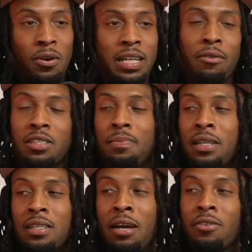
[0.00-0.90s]
They
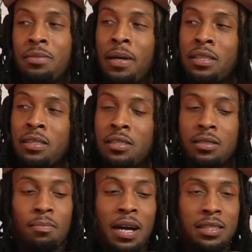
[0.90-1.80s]
respected they respected the,
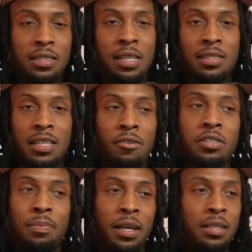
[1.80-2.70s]
my decision. They
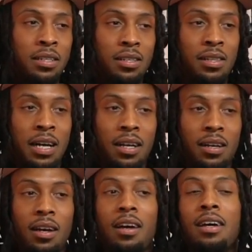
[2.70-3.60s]
respected it. Like
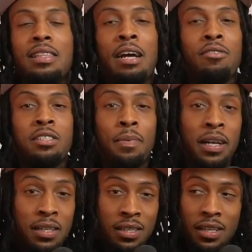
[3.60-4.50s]
they
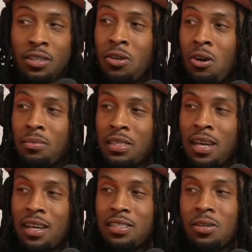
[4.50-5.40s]
respected it. You know what I'm
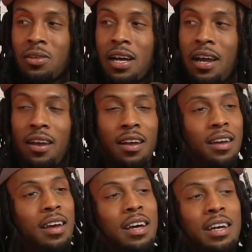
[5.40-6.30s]
saying? So like
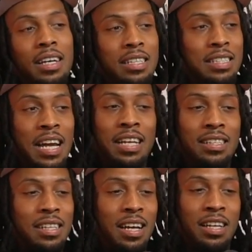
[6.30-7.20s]
they
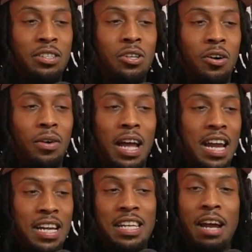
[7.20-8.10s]
they you know,
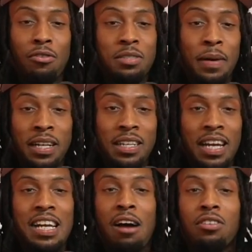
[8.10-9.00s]
and they respected it,
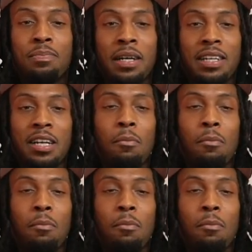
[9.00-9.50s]
and I respected them.